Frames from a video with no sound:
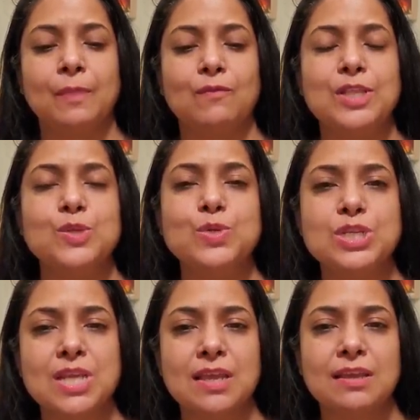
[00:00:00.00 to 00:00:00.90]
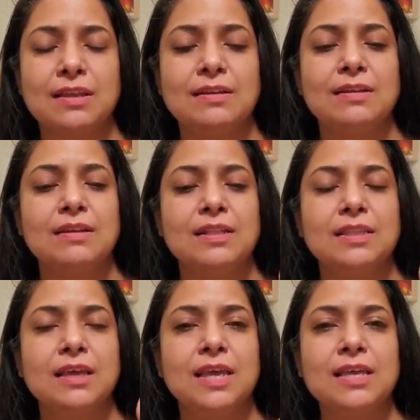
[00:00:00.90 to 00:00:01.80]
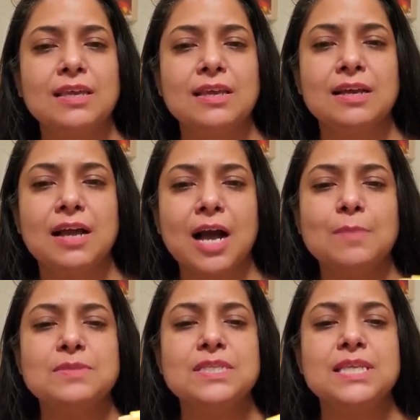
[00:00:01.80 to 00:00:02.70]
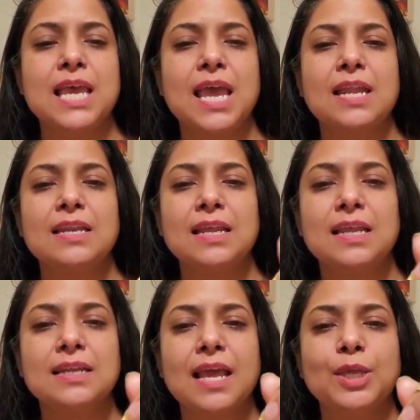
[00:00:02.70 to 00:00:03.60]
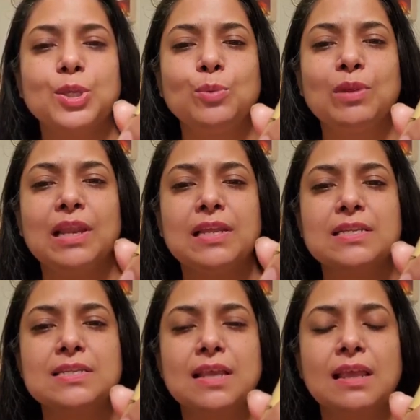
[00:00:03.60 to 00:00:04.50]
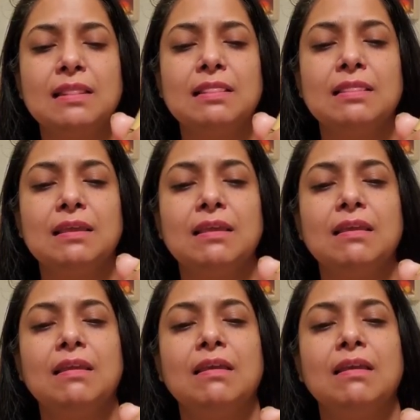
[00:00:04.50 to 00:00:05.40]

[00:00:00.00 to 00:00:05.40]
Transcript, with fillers: when you shake it, the ink comes and it accumulates in the